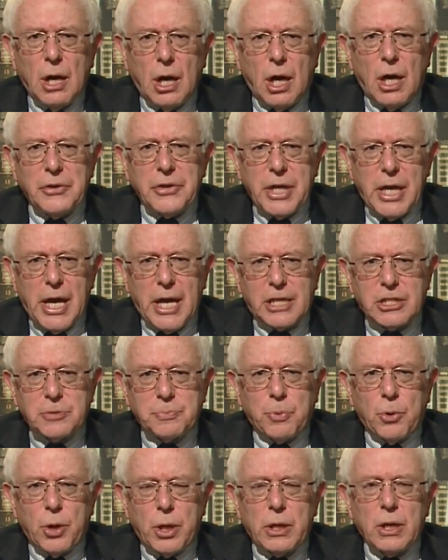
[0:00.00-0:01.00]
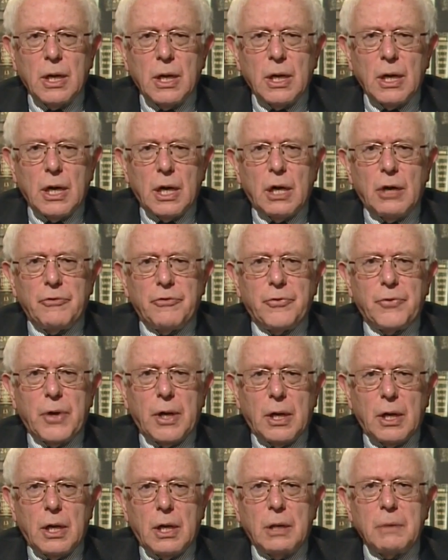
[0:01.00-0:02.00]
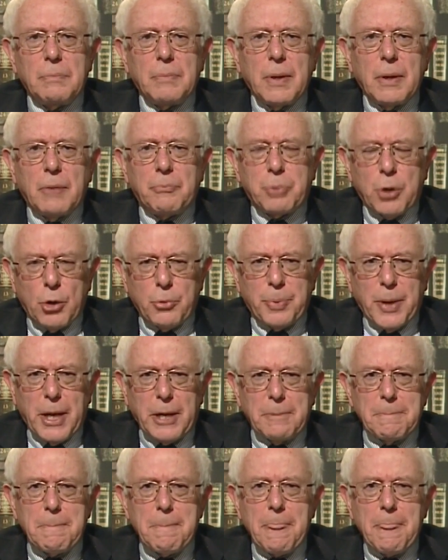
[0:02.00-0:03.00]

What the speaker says: on the export of propane.